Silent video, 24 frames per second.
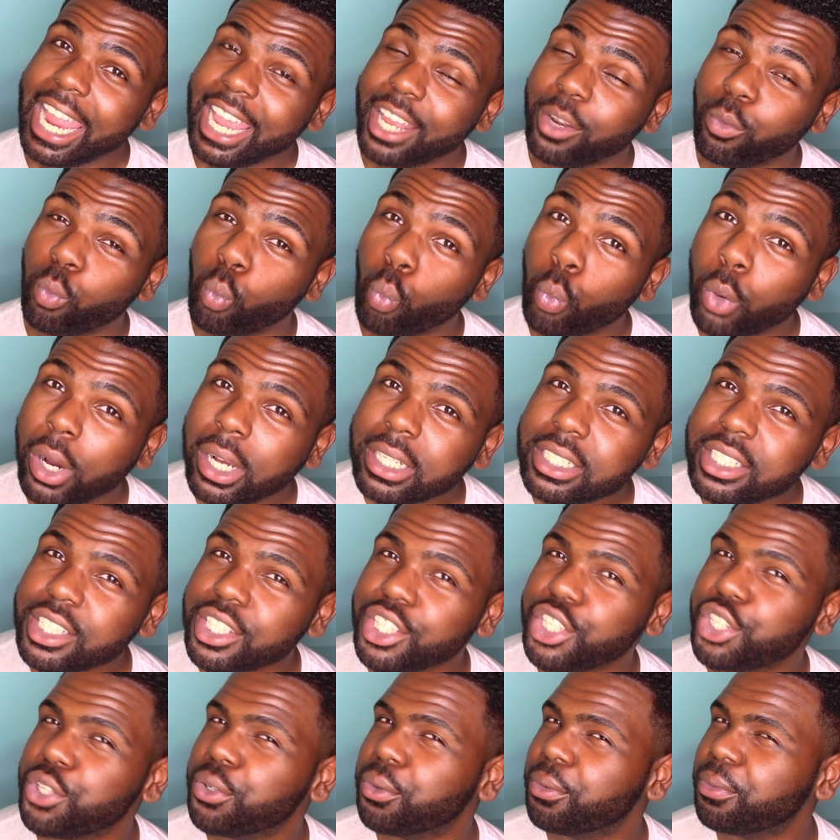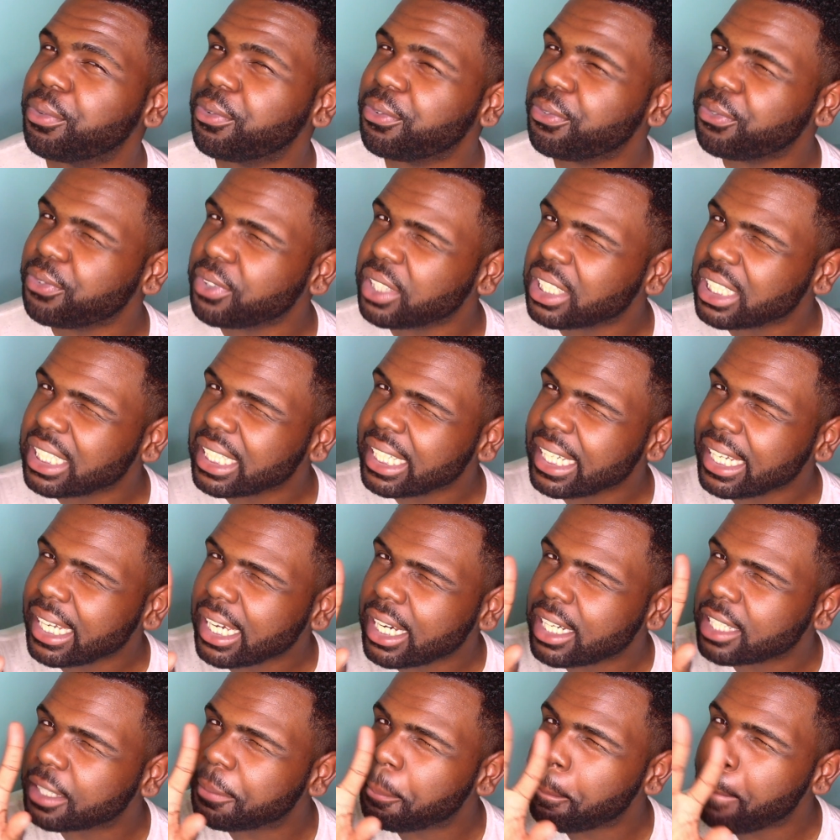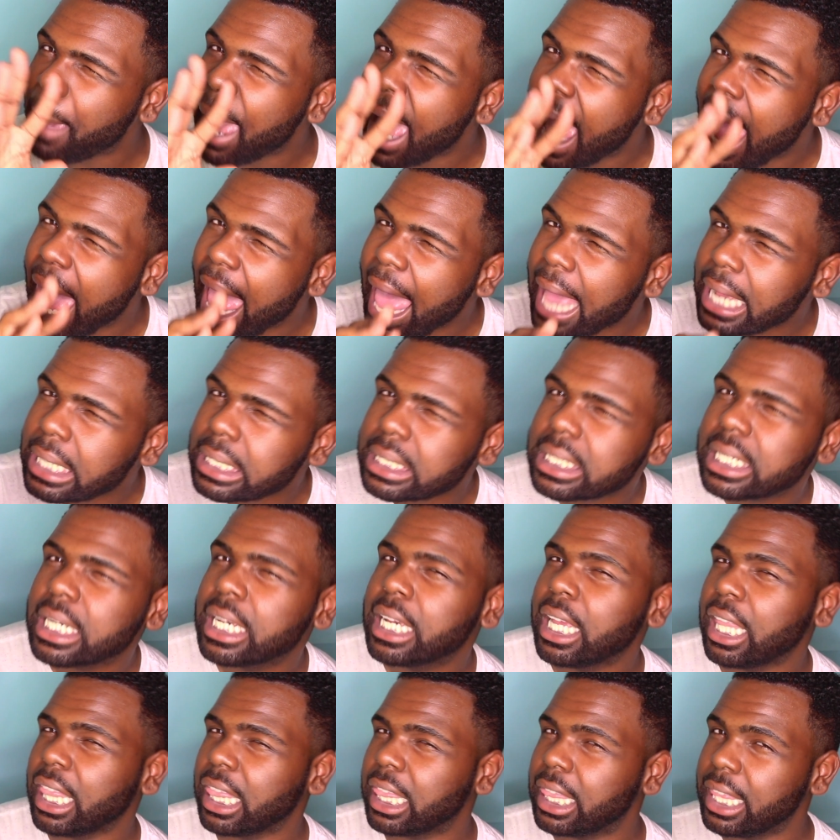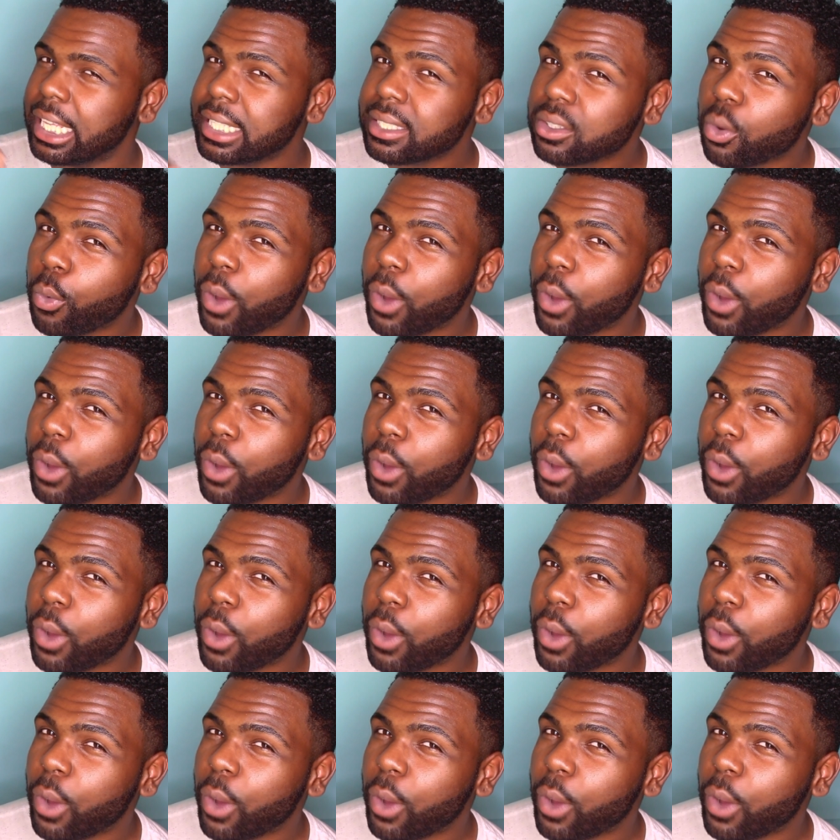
And once you fully unpacked this